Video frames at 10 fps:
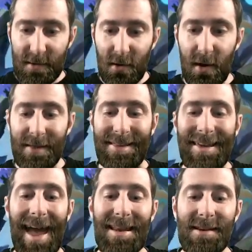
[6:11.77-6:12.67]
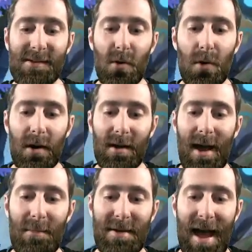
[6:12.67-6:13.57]
So at the end, it's all going to
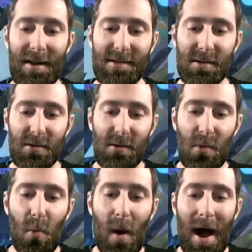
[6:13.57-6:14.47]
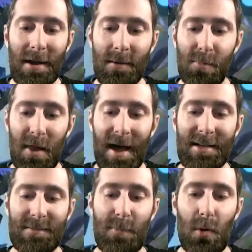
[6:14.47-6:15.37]
come down to one
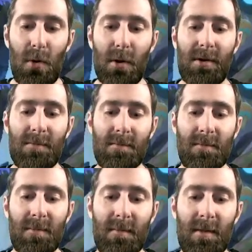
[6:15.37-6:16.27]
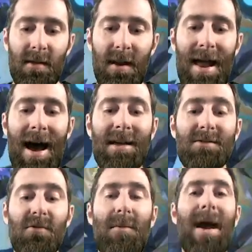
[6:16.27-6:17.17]
player's board. The
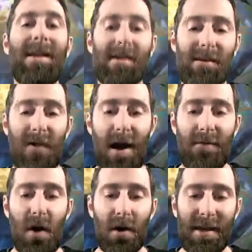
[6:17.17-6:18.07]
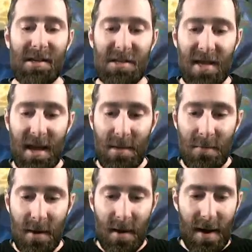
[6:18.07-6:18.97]
last remaining survivor on each
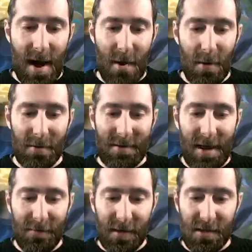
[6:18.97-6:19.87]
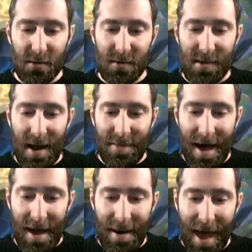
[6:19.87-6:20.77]
team. We'll definitely 2-star
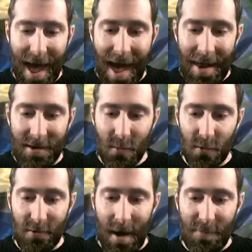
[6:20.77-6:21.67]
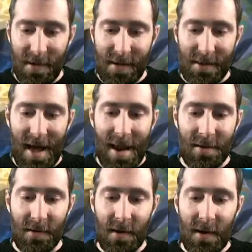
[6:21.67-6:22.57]
that, and we'll grab the
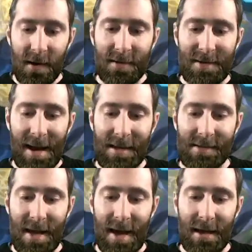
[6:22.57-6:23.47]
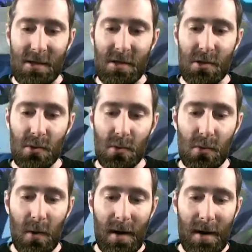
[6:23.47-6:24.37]
Glutton because that is a
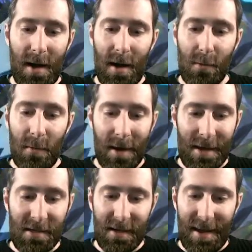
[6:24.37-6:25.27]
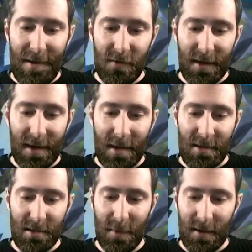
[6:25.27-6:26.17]
2. We might actually level here.
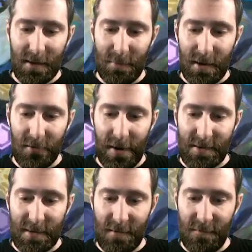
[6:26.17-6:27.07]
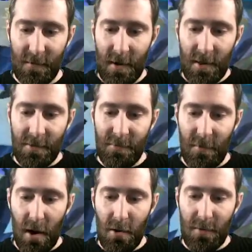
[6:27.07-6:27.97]
Just be a little bit aggressive.
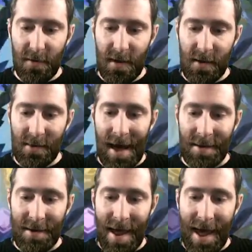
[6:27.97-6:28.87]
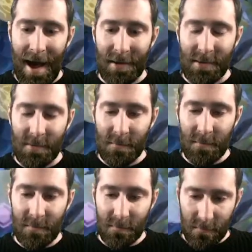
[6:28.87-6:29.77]
Throw the Glutton out.
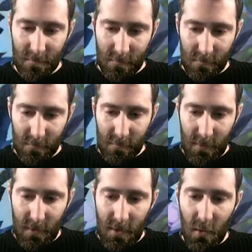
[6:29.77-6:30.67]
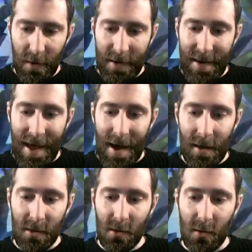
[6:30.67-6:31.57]
We're
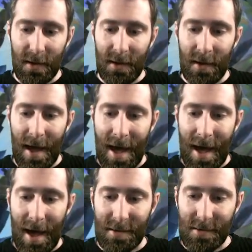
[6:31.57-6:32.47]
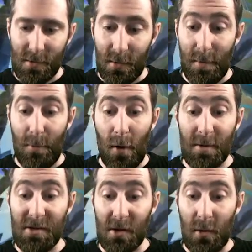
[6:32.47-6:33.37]
now looking at, or
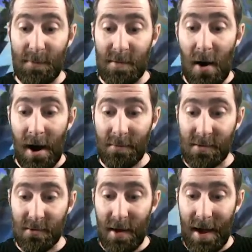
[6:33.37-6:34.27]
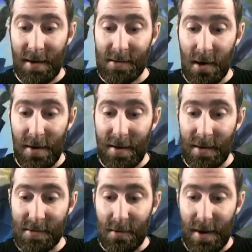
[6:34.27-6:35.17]
probably should equip some items too. Hey, let's go
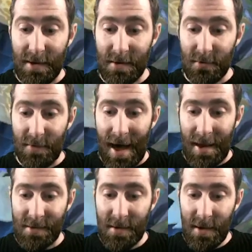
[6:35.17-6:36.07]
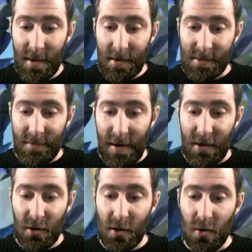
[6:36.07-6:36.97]
ahead and do that. Let's give our
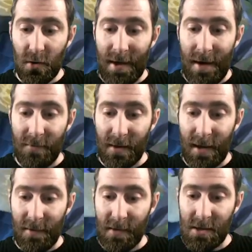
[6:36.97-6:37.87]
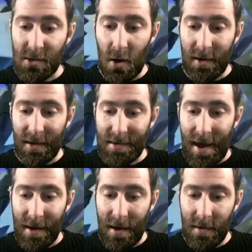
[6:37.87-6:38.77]
Unicorn Cavalier the Shocking
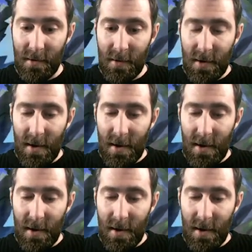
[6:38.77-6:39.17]
Dagger.